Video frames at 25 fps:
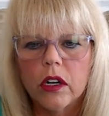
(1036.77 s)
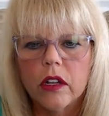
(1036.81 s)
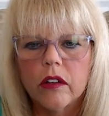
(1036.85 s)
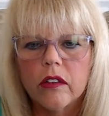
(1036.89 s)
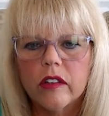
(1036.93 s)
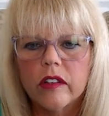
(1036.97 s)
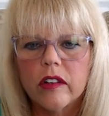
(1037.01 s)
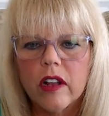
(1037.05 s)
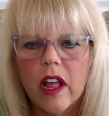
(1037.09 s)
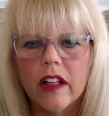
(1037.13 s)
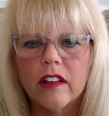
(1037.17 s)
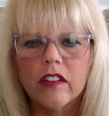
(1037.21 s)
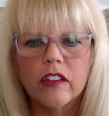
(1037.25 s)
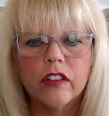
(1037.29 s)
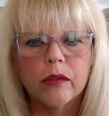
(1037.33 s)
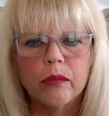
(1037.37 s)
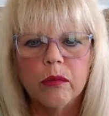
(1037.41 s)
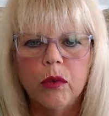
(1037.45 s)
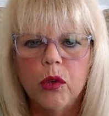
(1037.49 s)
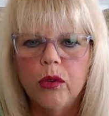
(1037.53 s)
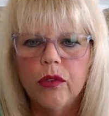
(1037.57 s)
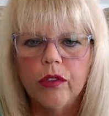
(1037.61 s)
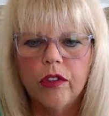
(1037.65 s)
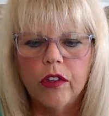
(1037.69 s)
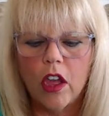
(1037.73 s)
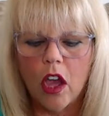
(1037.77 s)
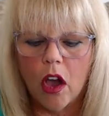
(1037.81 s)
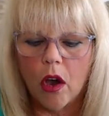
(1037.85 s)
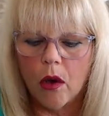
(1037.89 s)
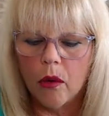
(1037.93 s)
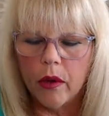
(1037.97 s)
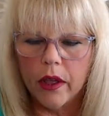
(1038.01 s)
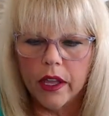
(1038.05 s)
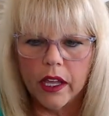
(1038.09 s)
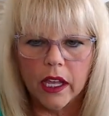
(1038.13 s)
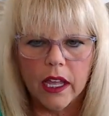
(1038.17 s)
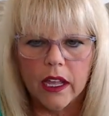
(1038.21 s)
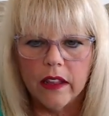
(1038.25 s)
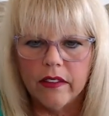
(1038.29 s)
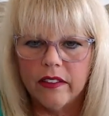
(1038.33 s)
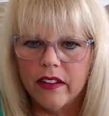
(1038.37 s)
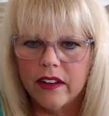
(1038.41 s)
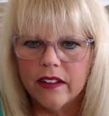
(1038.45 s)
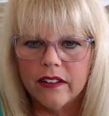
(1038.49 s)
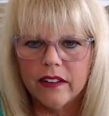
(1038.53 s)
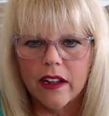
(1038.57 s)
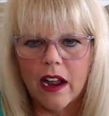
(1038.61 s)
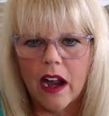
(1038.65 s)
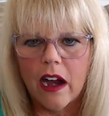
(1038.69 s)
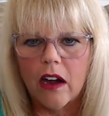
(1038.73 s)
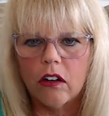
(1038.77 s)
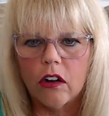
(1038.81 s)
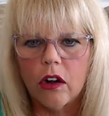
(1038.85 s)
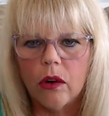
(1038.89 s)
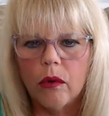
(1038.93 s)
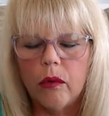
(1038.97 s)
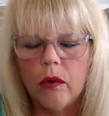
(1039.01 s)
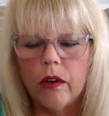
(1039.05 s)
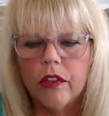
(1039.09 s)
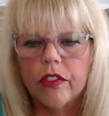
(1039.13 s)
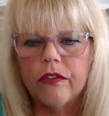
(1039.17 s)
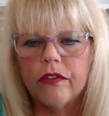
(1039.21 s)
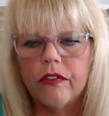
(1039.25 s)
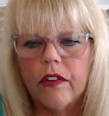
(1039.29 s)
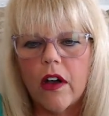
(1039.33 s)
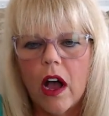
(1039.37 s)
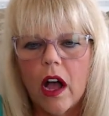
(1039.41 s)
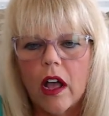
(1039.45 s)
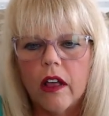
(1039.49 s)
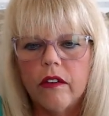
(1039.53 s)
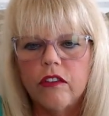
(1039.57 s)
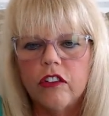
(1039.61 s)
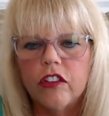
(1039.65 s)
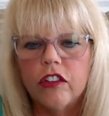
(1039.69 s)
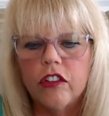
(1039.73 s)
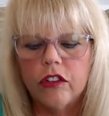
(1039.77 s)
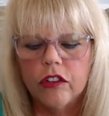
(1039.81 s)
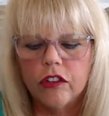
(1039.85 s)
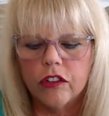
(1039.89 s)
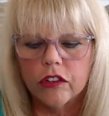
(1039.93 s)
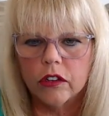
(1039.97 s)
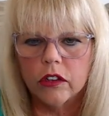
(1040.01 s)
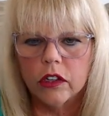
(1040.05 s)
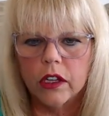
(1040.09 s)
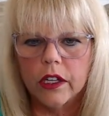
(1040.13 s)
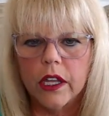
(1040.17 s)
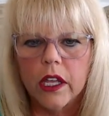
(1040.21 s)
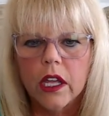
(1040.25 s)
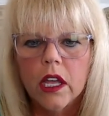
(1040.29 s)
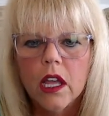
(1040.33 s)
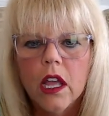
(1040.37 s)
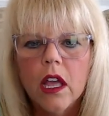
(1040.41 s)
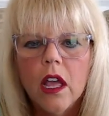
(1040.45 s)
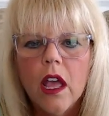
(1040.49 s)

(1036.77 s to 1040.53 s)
It's not smooth going in the tarot with fives usually.